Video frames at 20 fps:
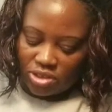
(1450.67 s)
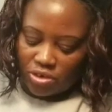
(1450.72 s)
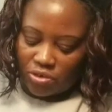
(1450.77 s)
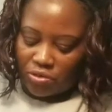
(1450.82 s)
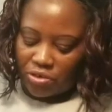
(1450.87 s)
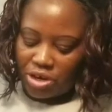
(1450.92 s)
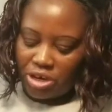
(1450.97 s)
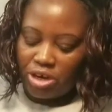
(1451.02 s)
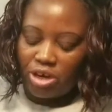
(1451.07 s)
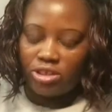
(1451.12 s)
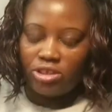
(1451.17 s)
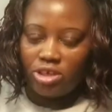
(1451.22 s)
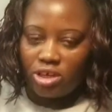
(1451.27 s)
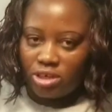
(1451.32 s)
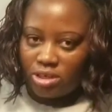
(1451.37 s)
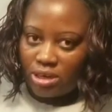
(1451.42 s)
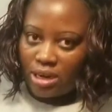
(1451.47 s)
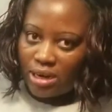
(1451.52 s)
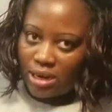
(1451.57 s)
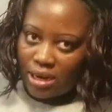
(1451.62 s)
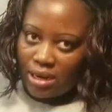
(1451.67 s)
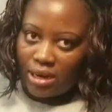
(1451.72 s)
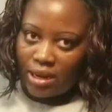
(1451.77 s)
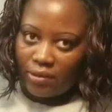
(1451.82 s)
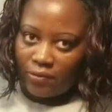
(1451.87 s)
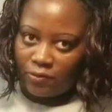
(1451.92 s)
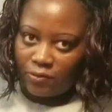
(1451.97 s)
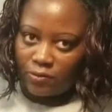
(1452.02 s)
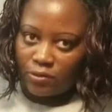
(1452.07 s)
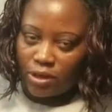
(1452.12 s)
the green onion that I
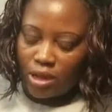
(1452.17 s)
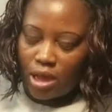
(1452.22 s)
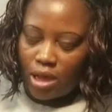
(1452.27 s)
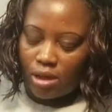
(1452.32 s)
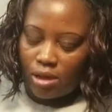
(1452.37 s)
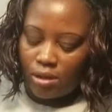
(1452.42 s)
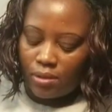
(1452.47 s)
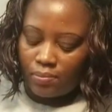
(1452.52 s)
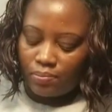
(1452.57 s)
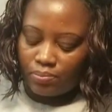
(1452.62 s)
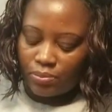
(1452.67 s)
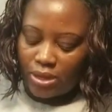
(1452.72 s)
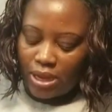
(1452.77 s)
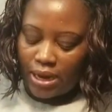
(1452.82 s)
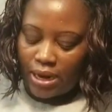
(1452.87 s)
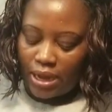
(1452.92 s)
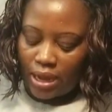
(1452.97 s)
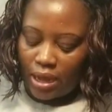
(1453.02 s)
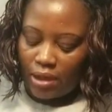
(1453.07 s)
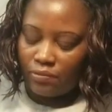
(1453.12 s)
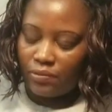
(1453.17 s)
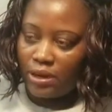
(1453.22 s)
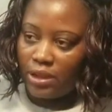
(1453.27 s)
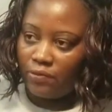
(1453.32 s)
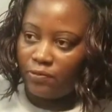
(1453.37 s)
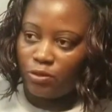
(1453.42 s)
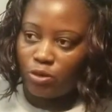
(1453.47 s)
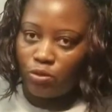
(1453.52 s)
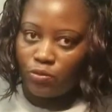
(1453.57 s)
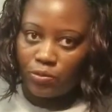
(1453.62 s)
left, um, that I have
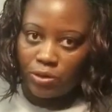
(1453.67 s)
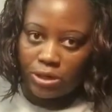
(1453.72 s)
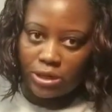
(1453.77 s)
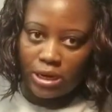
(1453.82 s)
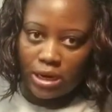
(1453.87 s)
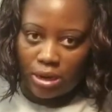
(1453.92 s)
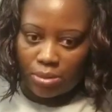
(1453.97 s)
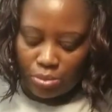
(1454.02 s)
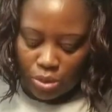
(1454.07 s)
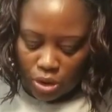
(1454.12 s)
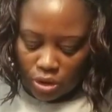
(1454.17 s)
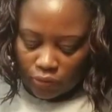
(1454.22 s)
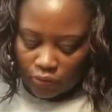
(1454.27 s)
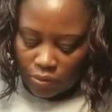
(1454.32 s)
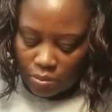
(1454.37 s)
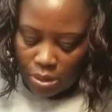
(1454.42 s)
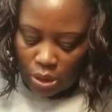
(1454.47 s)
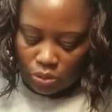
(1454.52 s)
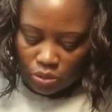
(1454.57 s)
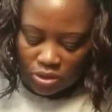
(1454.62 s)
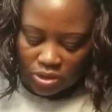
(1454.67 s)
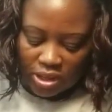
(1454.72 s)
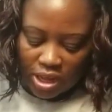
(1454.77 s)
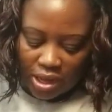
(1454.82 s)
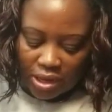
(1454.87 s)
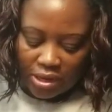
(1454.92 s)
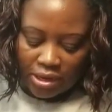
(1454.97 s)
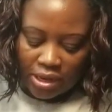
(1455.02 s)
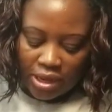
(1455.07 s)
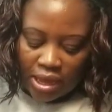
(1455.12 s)
left over that I brought from
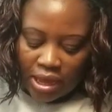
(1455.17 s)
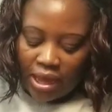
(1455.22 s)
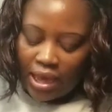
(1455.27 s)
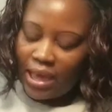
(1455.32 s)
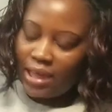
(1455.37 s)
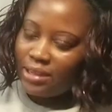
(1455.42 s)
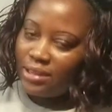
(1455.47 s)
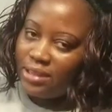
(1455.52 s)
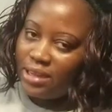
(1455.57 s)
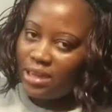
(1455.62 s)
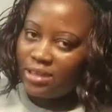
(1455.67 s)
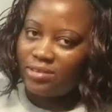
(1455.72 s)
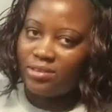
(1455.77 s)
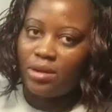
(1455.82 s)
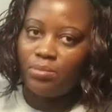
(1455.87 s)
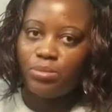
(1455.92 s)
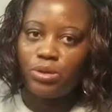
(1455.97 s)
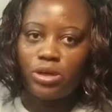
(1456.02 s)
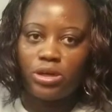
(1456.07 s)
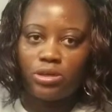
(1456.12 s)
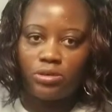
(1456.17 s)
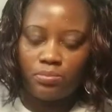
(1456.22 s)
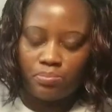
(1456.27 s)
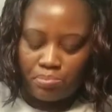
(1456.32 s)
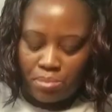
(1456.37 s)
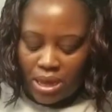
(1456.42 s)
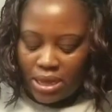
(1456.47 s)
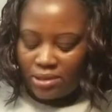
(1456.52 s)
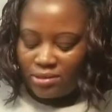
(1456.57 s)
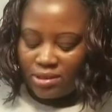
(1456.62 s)
outside. And this I'm gonna
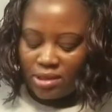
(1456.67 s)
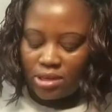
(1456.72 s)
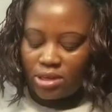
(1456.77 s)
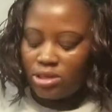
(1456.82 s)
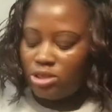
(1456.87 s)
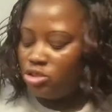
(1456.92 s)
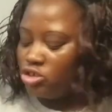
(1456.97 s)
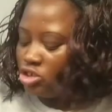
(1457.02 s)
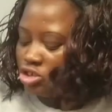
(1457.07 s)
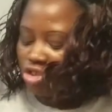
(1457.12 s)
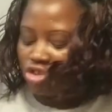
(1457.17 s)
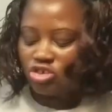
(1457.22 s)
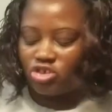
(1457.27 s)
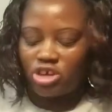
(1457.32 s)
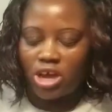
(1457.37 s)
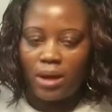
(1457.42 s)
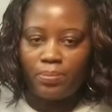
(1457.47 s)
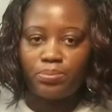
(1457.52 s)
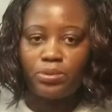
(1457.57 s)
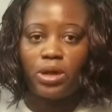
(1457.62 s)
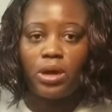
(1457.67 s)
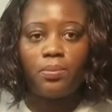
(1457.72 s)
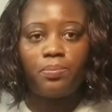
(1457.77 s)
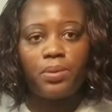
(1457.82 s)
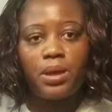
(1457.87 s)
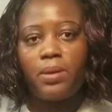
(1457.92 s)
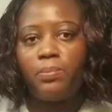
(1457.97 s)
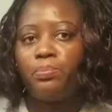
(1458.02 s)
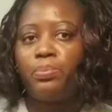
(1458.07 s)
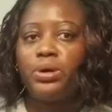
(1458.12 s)
basically just chopped up
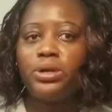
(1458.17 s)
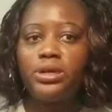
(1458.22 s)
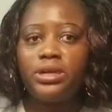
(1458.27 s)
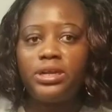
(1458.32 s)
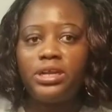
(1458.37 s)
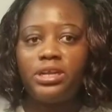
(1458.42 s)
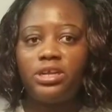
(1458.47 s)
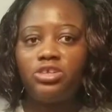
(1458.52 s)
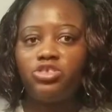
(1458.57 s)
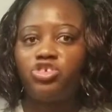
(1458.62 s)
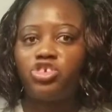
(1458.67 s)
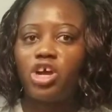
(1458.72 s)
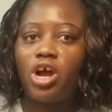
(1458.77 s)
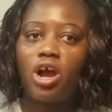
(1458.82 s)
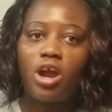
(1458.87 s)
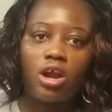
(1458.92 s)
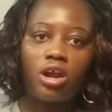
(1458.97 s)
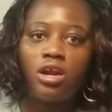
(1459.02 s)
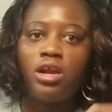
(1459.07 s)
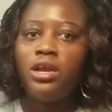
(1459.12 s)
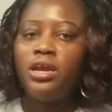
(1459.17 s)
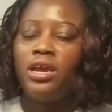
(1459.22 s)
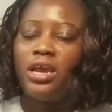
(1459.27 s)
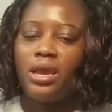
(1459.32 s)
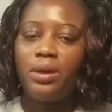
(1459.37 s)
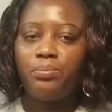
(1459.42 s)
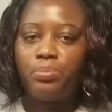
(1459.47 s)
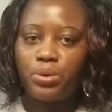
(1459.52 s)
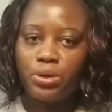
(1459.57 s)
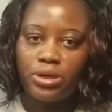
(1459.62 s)
and put it in a jar
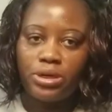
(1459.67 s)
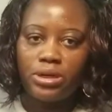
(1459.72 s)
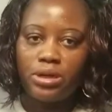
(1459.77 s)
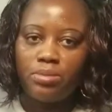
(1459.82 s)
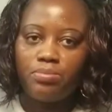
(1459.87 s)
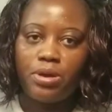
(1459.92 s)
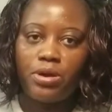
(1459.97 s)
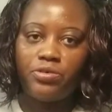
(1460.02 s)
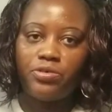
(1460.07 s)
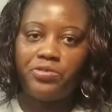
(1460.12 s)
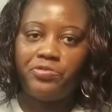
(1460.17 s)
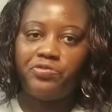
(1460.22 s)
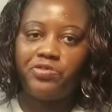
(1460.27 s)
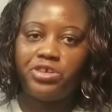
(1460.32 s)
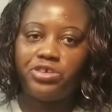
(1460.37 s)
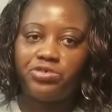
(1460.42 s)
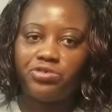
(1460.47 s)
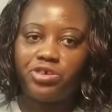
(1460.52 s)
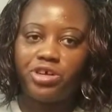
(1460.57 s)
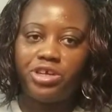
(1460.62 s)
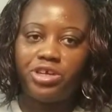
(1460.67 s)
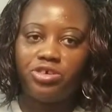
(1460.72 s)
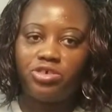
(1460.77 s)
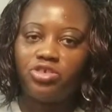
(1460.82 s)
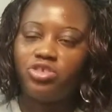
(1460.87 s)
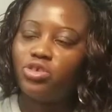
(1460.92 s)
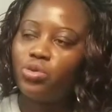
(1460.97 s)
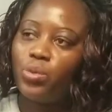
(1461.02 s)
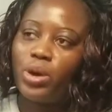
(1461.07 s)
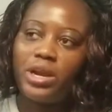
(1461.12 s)
and put it in my refrigerator.
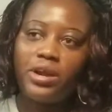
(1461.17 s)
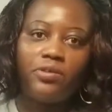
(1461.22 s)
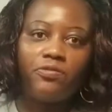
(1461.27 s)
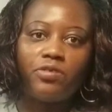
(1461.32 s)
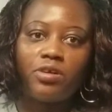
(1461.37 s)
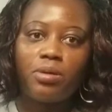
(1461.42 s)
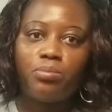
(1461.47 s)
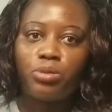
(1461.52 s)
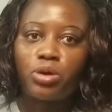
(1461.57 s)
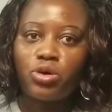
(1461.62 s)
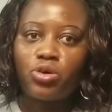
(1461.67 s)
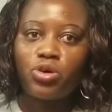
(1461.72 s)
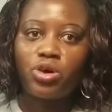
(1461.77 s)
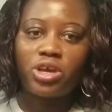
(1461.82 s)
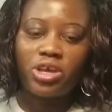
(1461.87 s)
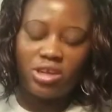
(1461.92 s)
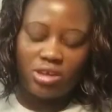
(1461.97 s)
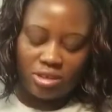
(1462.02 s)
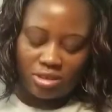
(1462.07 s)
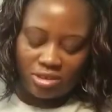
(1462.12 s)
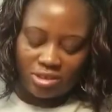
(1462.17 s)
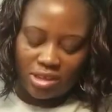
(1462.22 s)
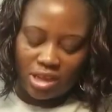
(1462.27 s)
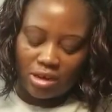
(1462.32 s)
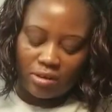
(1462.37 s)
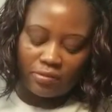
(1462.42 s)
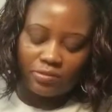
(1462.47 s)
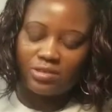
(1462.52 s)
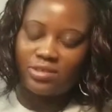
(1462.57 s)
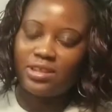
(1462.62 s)
So whenever I'm cooking, instead
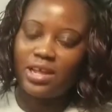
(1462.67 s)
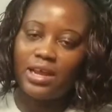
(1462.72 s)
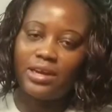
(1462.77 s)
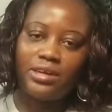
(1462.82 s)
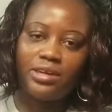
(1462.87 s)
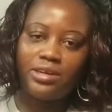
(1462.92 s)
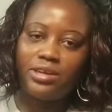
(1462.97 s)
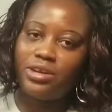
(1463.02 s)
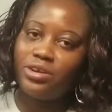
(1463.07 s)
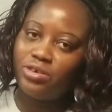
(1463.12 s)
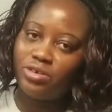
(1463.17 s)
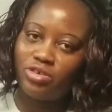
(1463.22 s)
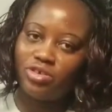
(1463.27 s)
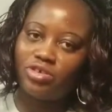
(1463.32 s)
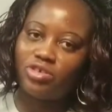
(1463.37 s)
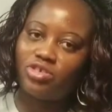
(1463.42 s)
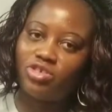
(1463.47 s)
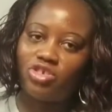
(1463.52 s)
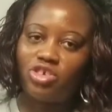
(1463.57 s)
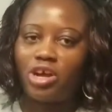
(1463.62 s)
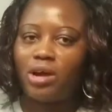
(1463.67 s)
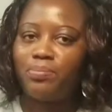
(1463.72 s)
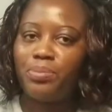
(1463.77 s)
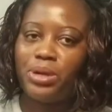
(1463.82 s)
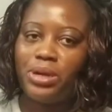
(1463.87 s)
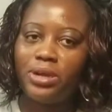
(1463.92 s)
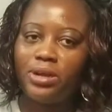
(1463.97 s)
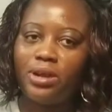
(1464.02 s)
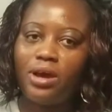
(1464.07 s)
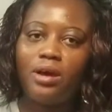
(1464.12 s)
of standing there and just
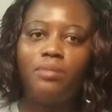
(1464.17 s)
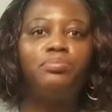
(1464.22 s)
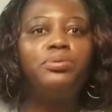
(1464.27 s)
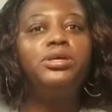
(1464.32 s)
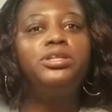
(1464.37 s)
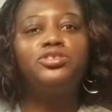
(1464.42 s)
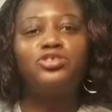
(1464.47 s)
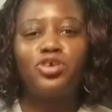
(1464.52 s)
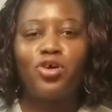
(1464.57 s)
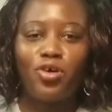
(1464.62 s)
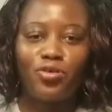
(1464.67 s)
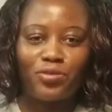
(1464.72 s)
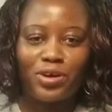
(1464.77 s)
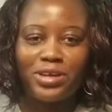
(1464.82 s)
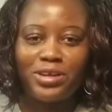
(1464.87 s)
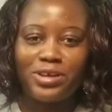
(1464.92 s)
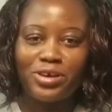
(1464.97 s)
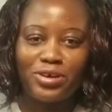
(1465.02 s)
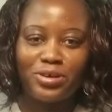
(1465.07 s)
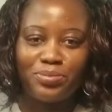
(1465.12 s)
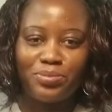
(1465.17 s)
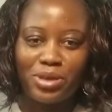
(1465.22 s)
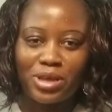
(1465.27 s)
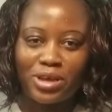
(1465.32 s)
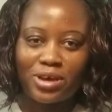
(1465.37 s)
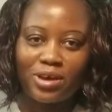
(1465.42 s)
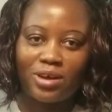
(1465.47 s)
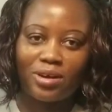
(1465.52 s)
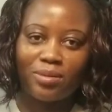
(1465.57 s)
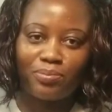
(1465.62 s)
chopping it up, it's already gonna be
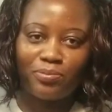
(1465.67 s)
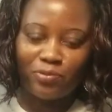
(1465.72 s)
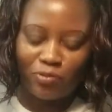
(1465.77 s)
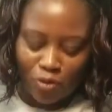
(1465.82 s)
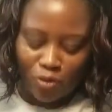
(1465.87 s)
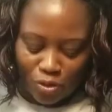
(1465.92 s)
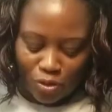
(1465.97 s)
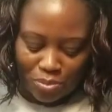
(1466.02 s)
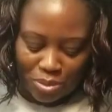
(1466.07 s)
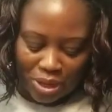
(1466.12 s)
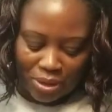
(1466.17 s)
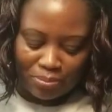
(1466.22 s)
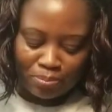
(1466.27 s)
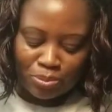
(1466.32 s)
cut up for me.